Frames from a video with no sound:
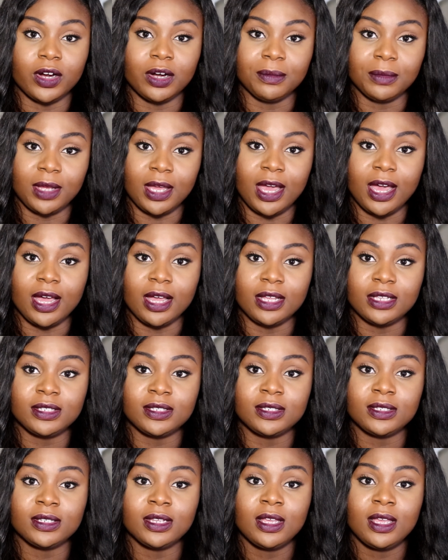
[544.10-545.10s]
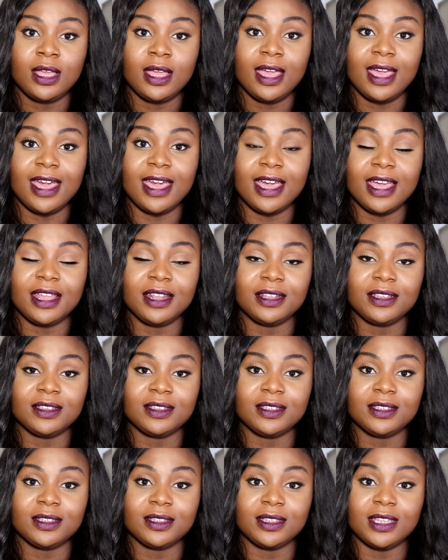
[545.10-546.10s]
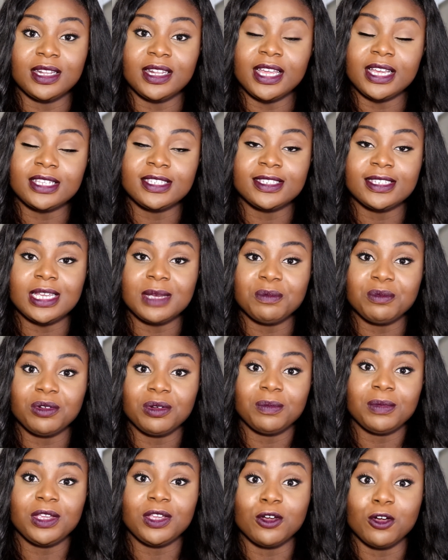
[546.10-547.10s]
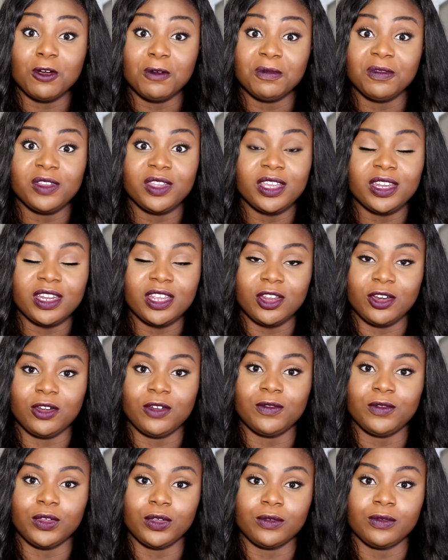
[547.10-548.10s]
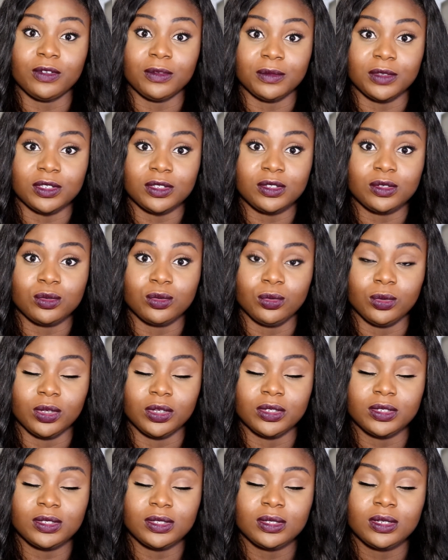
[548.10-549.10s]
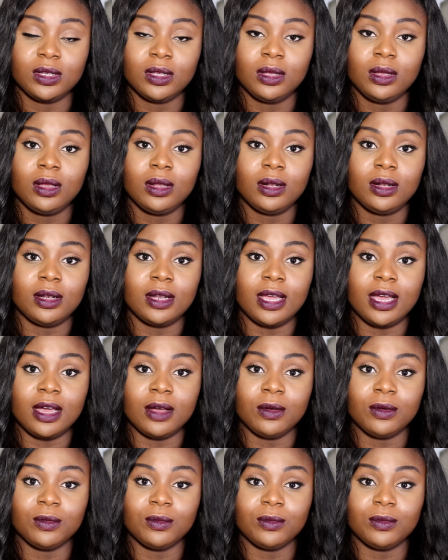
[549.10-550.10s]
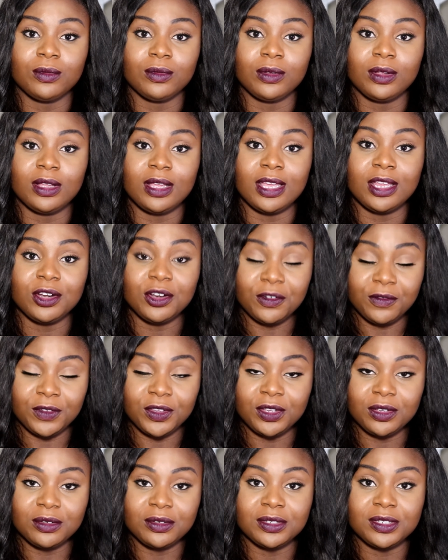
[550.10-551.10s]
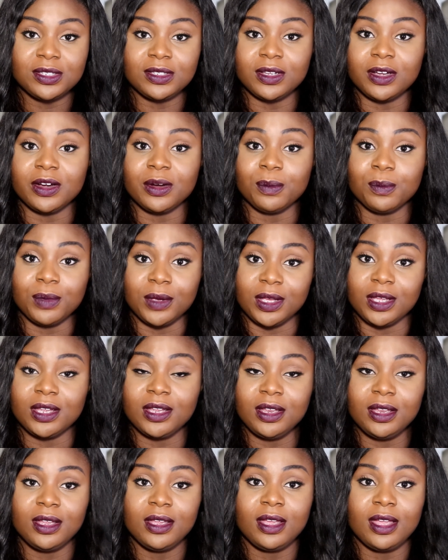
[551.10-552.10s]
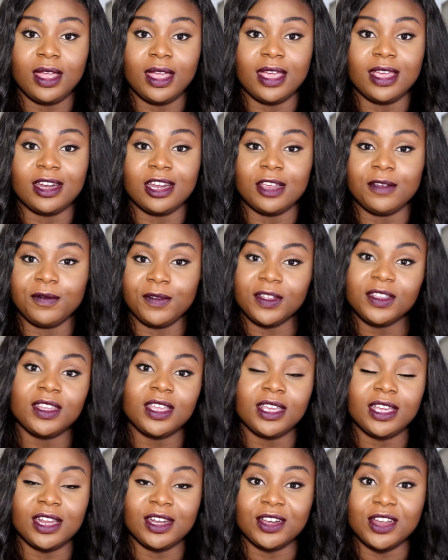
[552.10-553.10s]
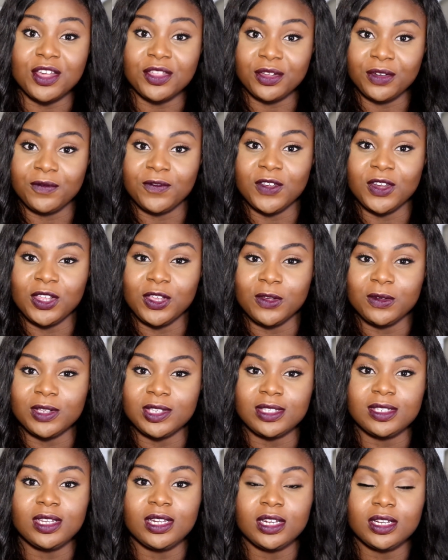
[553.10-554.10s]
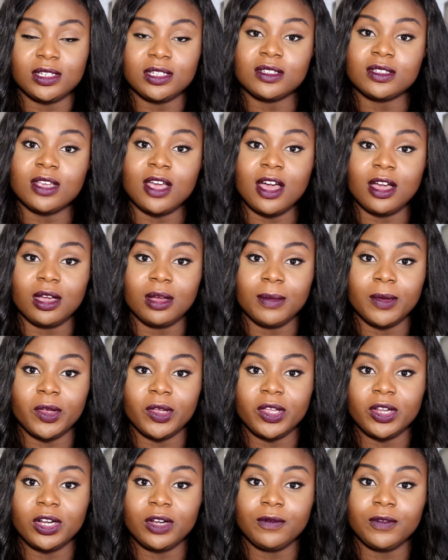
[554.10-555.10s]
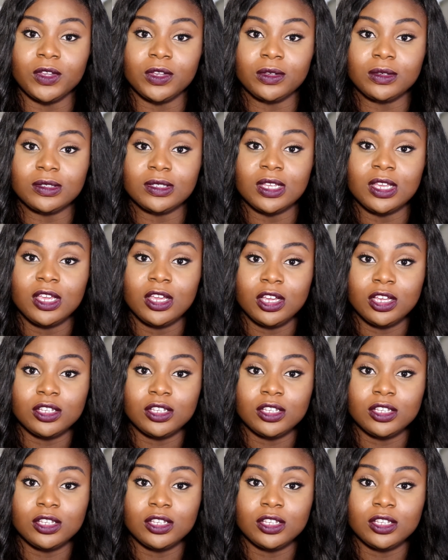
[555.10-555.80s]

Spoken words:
PharmCast, and the next step would be hopefully an interview from the schools. Now, interviews are big, and I feel like another video is needed to talk about interviews.